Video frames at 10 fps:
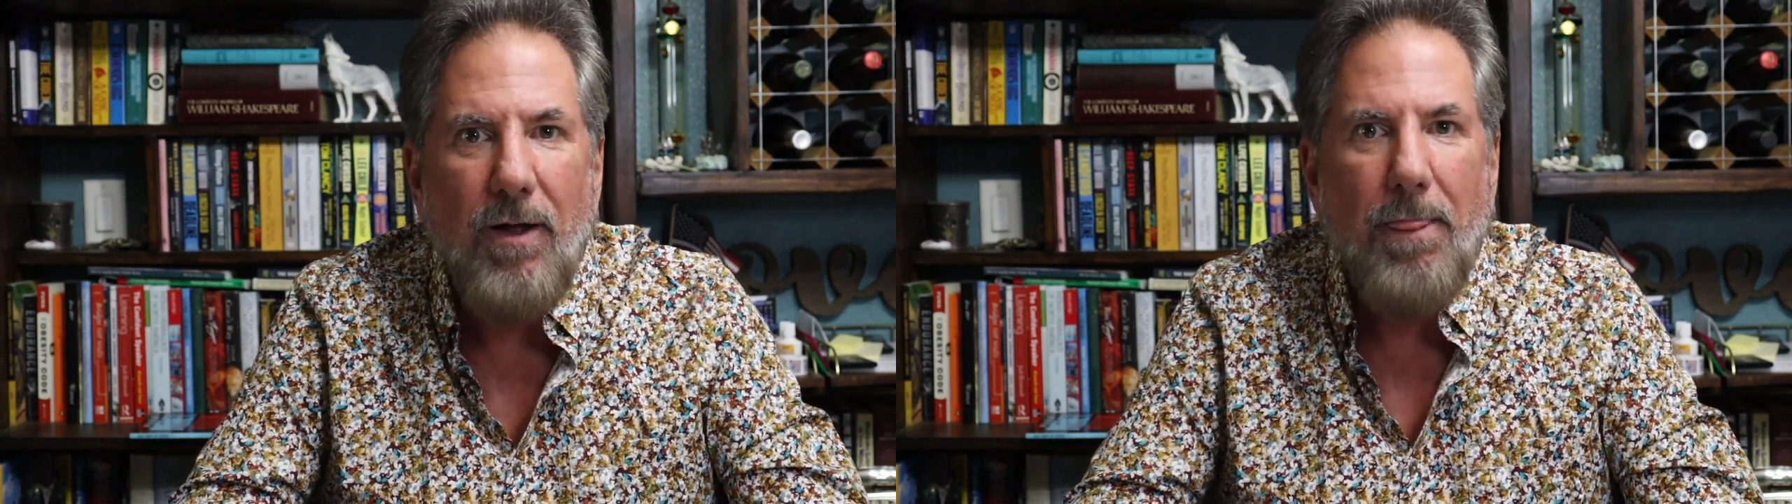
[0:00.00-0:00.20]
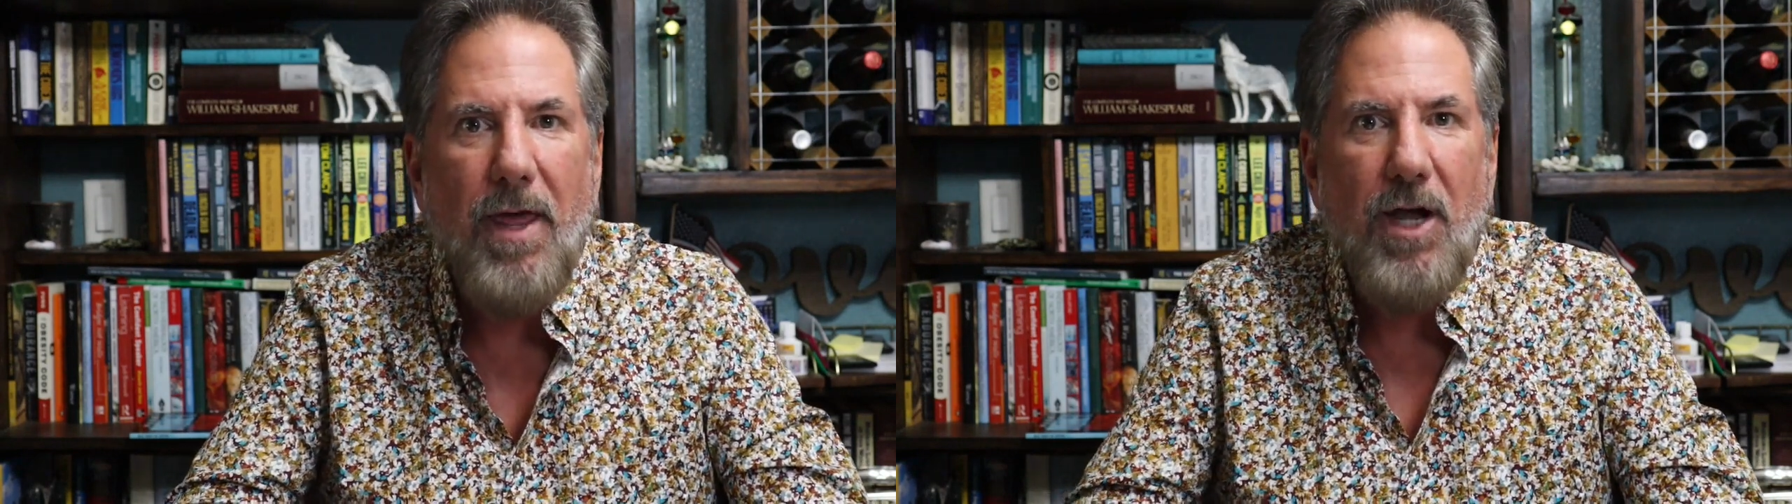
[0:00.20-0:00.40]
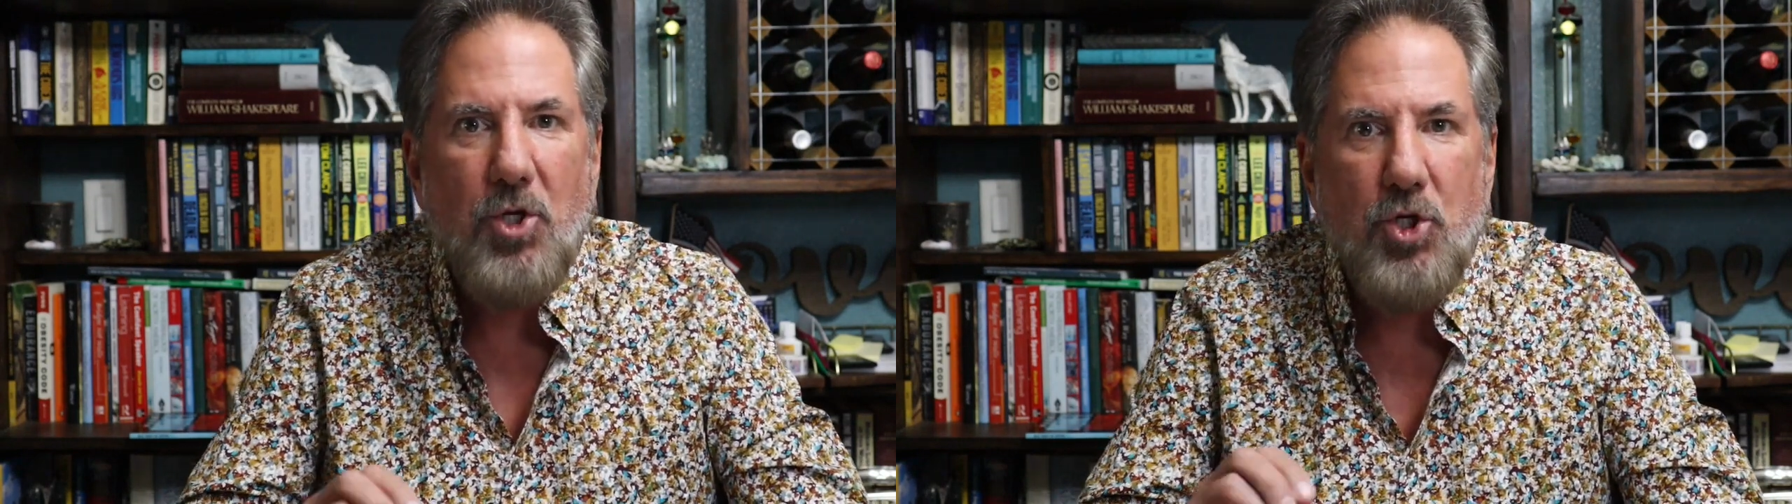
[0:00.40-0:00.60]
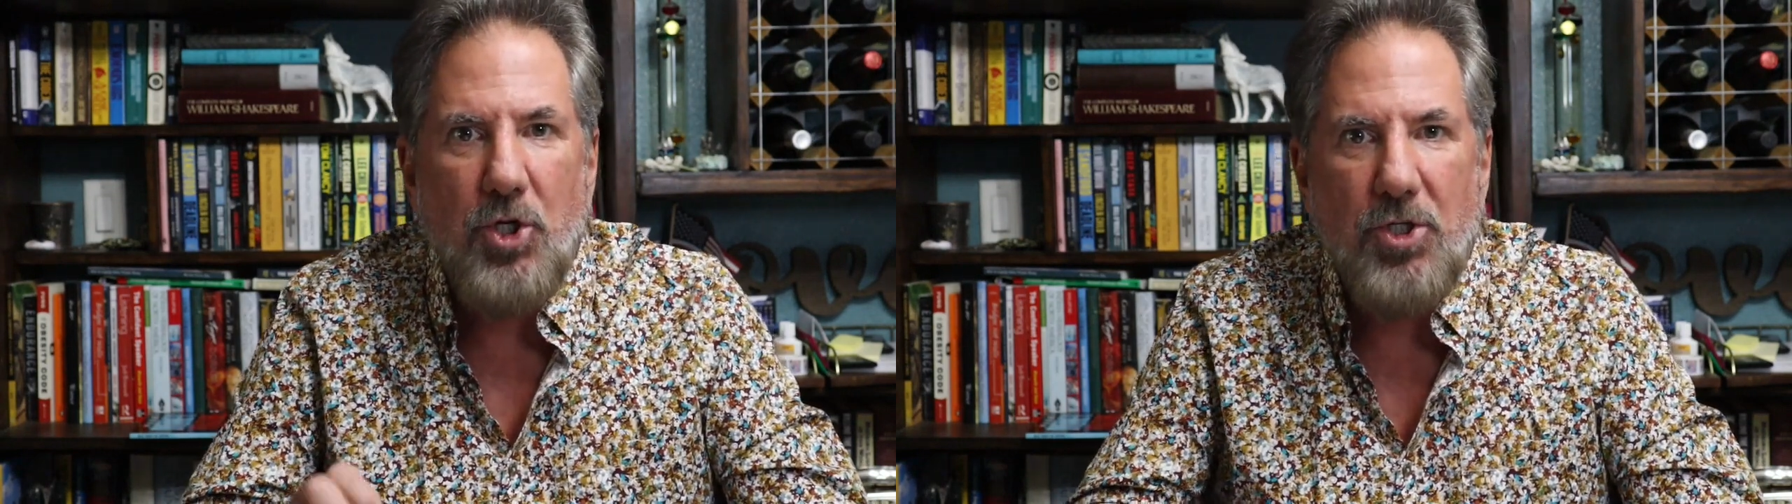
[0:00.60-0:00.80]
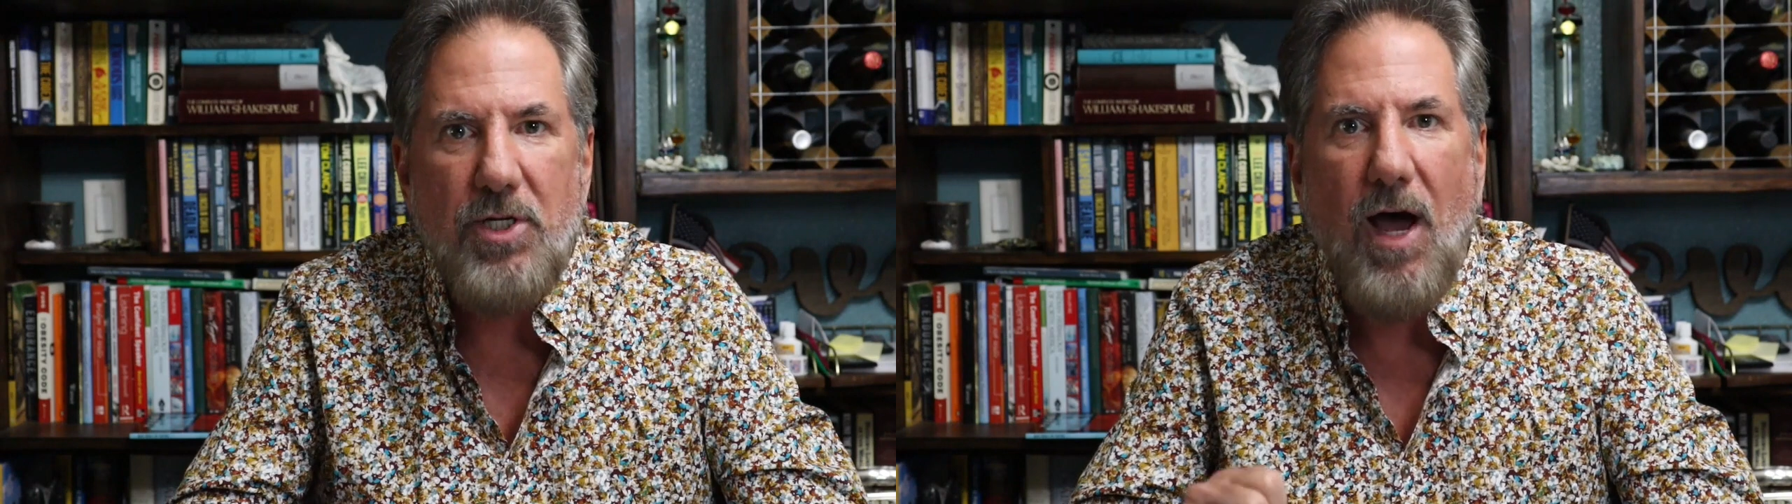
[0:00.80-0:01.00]
that is
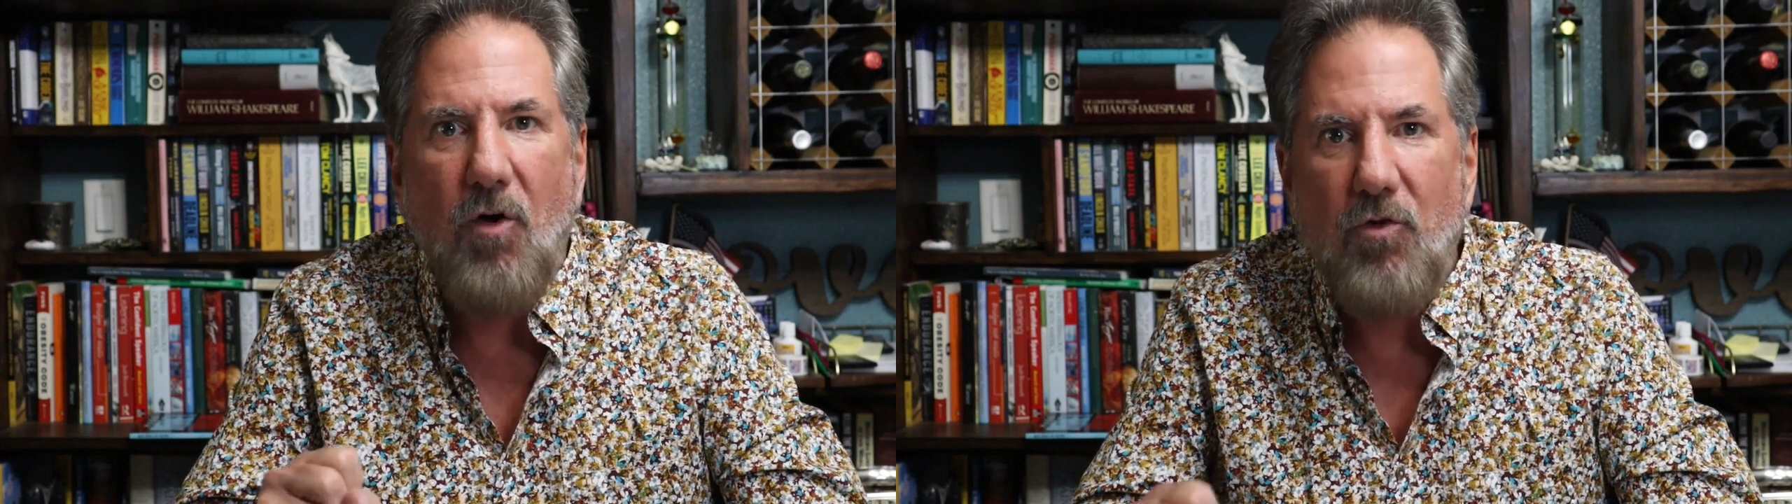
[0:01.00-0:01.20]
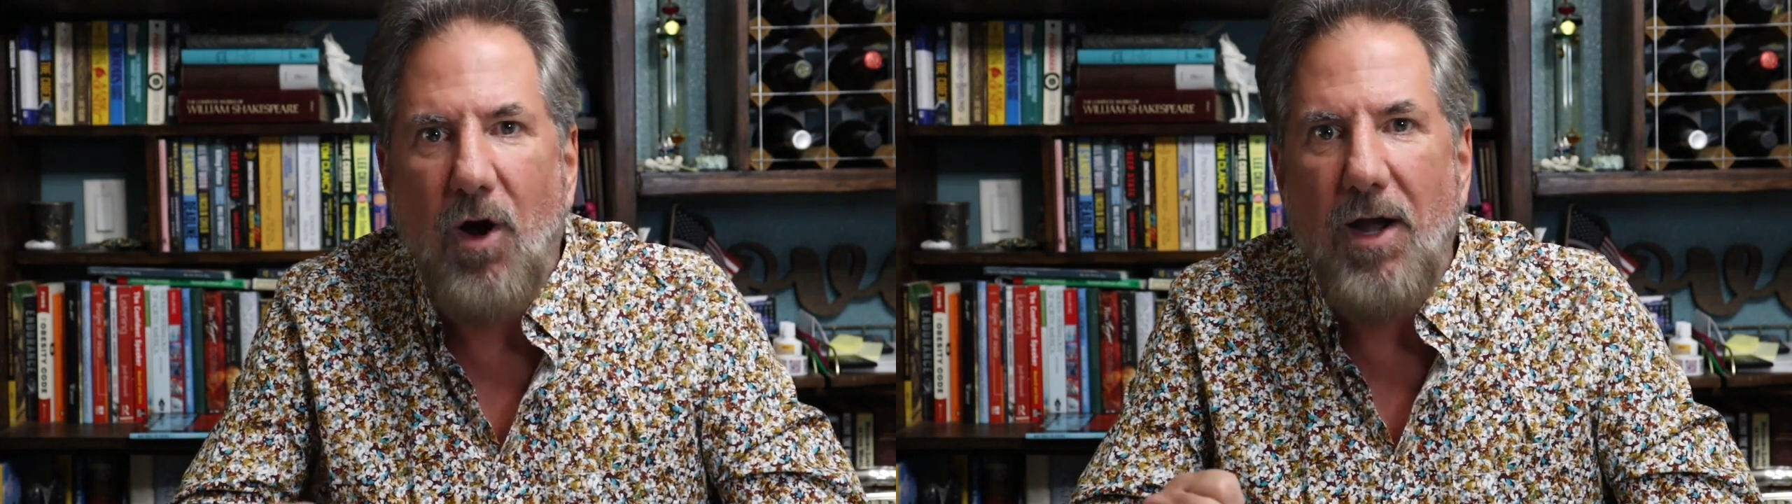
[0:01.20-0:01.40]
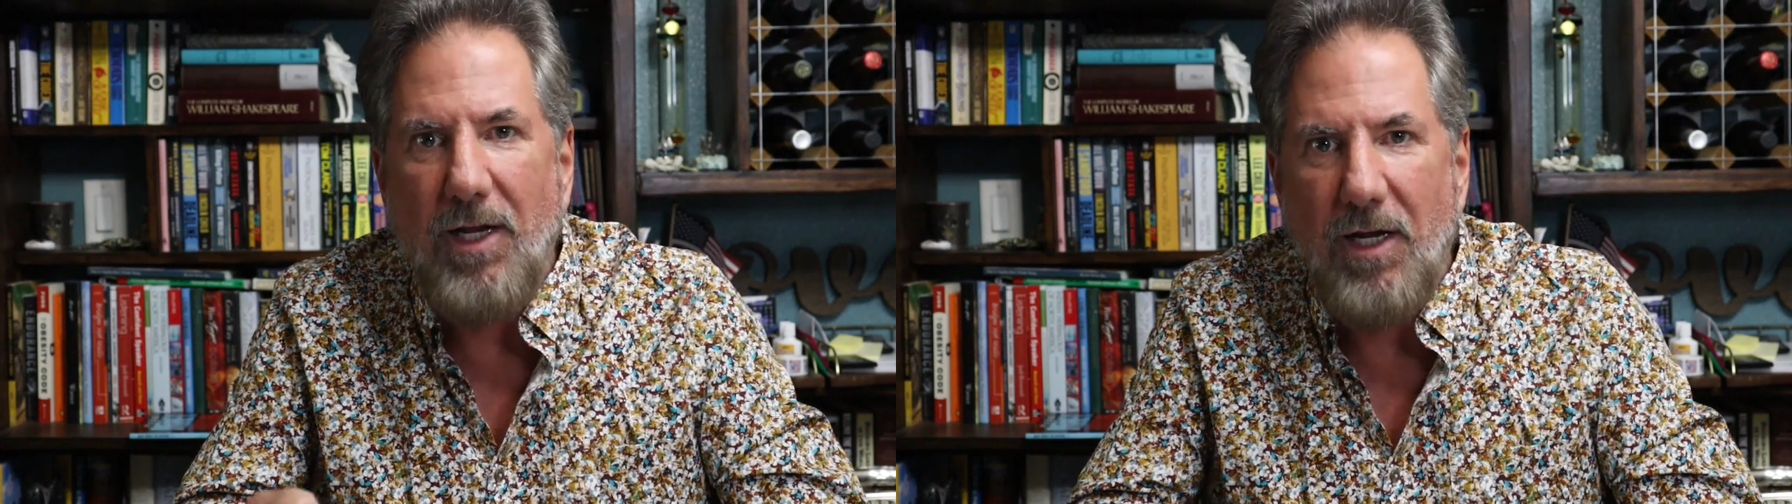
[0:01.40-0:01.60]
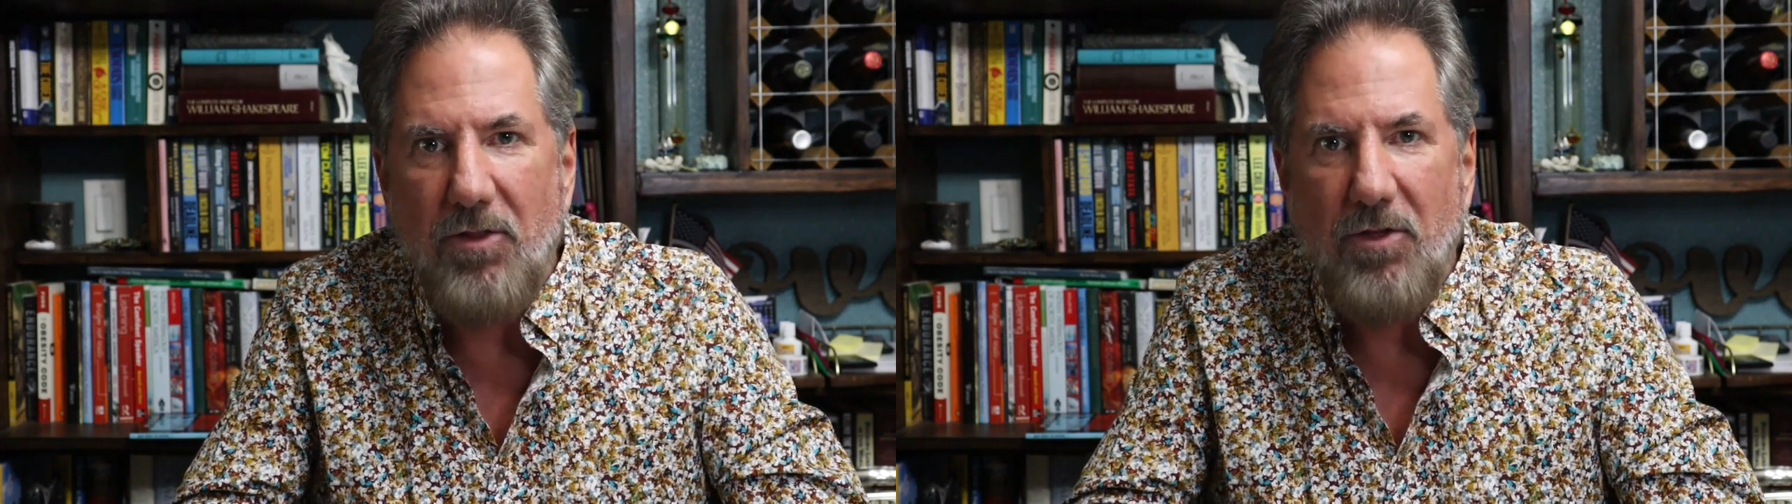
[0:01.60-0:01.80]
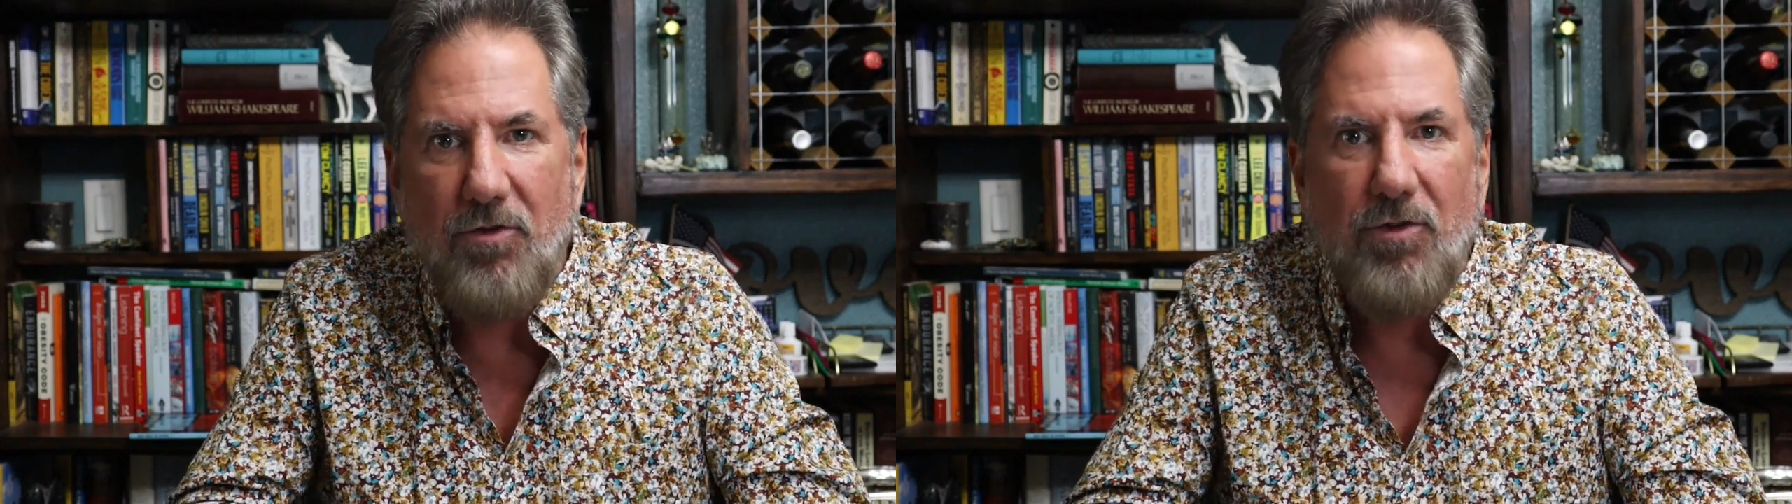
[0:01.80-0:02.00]
just out trying to
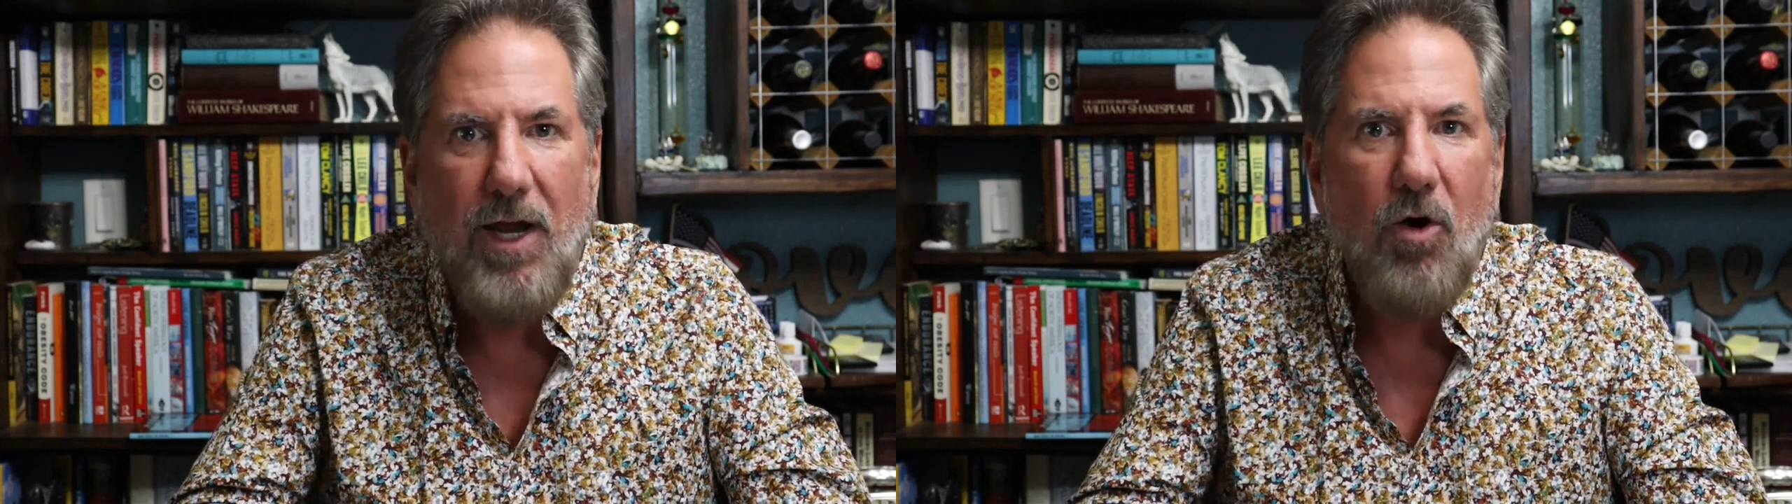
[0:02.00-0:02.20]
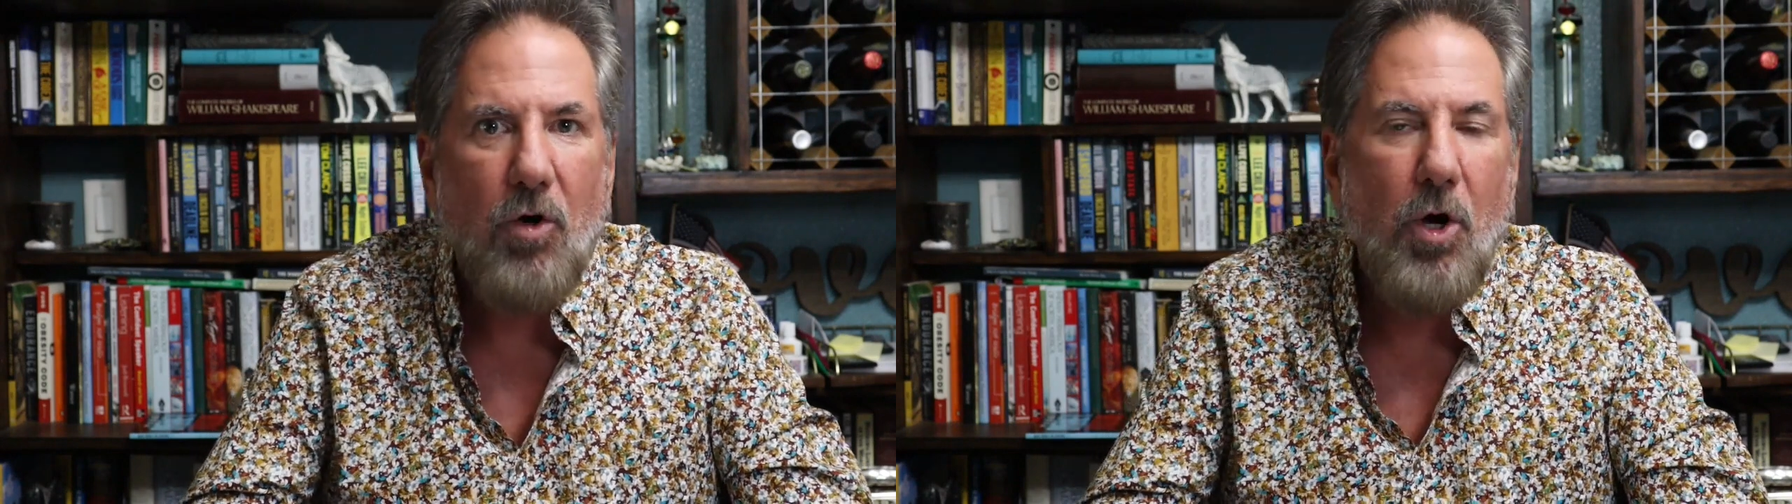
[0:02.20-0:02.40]
get the sale.